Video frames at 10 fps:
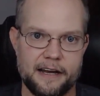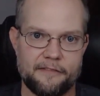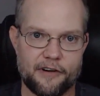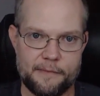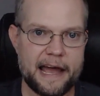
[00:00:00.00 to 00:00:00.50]

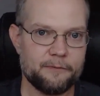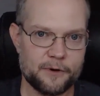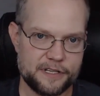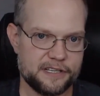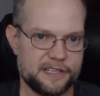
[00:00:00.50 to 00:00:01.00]
from
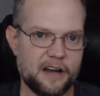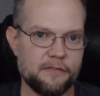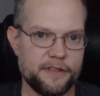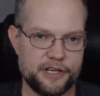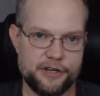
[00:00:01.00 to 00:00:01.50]
AdWords
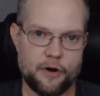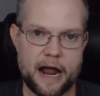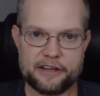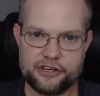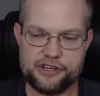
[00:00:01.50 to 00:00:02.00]
itself that you're
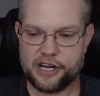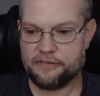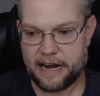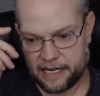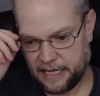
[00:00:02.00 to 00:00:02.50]
actually
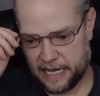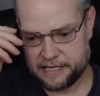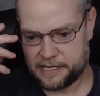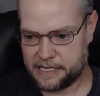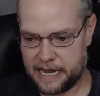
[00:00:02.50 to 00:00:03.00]
generating
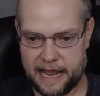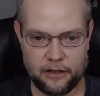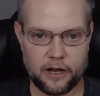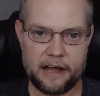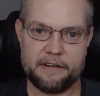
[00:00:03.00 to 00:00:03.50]
leads, and say, hey,
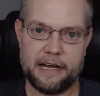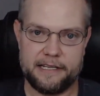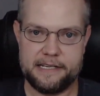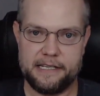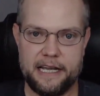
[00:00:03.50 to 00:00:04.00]
look, I've got
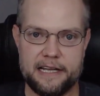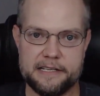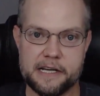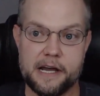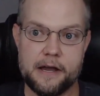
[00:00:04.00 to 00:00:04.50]
these leads.